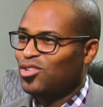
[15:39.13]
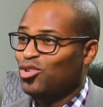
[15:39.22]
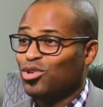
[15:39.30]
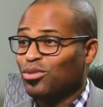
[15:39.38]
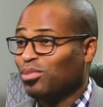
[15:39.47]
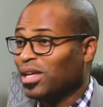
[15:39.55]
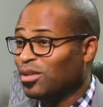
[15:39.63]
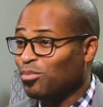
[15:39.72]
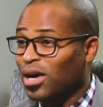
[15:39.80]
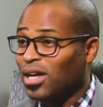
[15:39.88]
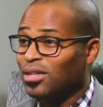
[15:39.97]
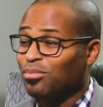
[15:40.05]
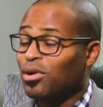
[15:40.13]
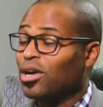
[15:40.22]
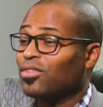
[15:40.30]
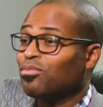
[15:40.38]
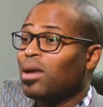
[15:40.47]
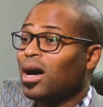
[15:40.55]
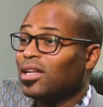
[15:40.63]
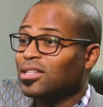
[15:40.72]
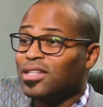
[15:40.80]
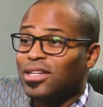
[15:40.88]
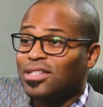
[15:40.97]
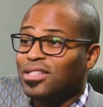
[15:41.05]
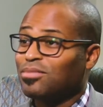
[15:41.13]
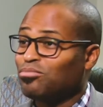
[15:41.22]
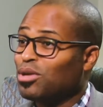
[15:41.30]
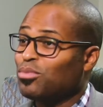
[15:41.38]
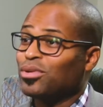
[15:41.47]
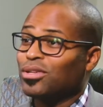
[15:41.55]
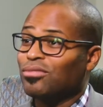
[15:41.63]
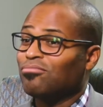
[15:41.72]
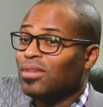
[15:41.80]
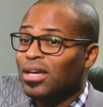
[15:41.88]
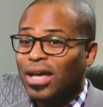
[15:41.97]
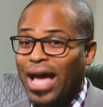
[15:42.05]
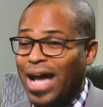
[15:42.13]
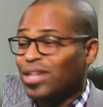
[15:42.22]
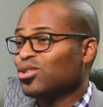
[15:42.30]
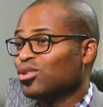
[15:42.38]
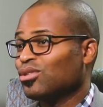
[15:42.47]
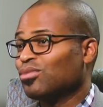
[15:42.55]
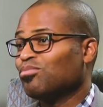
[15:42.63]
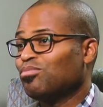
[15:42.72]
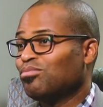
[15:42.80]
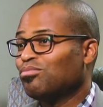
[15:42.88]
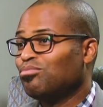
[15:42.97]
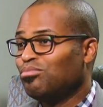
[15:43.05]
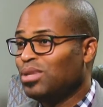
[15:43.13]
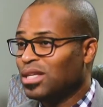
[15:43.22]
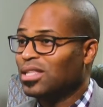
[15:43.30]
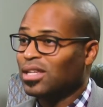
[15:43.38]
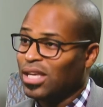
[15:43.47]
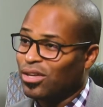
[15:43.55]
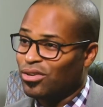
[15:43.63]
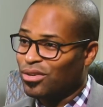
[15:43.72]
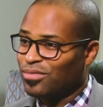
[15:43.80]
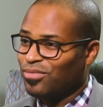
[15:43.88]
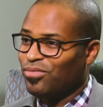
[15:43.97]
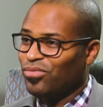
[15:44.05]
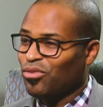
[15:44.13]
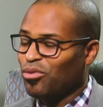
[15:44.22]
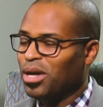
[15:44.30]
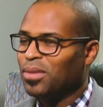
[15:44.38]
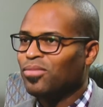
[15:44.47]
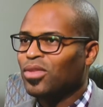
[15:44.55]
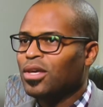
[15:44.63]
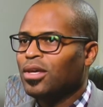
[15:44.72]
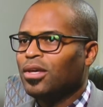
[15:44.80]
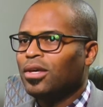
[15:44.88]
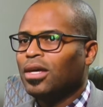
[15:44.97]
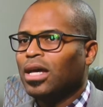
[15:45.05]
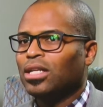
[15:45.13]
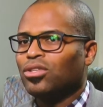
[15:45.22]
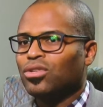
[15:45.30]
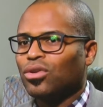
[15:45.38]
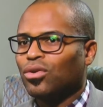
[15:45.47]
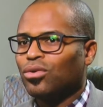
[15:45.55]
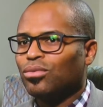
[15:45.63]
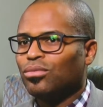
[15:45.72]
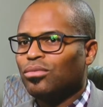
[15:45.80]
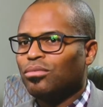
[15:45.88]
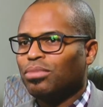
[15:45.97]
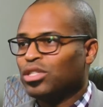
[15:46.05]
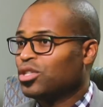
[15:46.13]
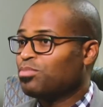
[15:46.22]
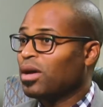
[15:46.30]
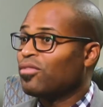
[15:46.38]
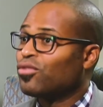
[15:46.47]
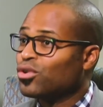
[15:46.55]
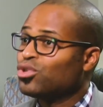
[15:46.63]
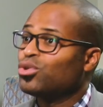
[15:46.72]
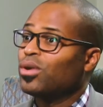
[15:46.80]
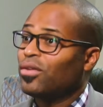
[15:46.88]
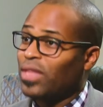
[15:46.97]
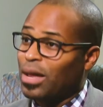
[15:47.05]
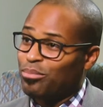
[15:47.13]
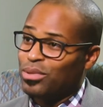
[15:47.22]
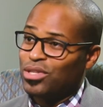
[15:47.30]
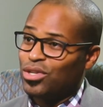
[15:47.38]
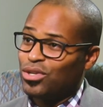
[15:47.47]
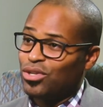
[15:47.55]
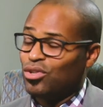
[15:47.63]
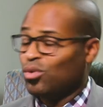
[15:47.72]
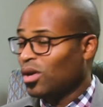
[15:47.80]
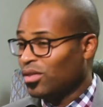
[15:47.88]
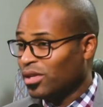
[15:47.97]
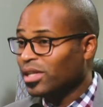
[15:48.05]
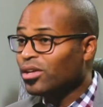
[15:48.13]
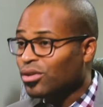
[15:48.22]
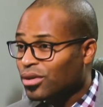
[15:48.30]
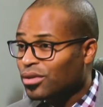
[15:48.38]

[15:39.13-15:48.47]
can play the part of politics, and people can ask you to be the leader, right? And so, but just by virtue of that position, you are the leader.